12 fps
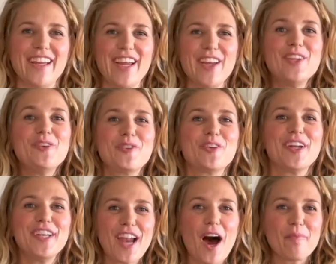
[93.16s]
You should
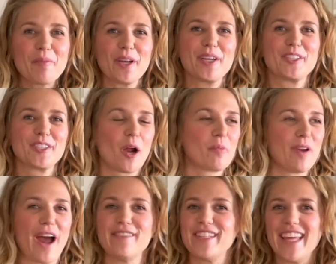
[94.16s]
not put your sharp
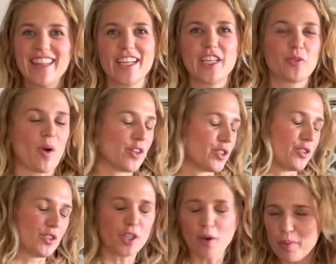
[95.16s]
knives in the dishwasher.
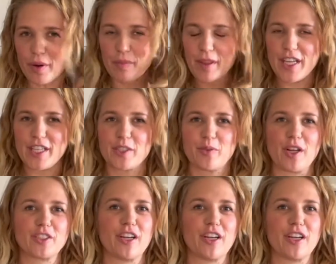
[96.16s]
Don't put them in the dishwasher.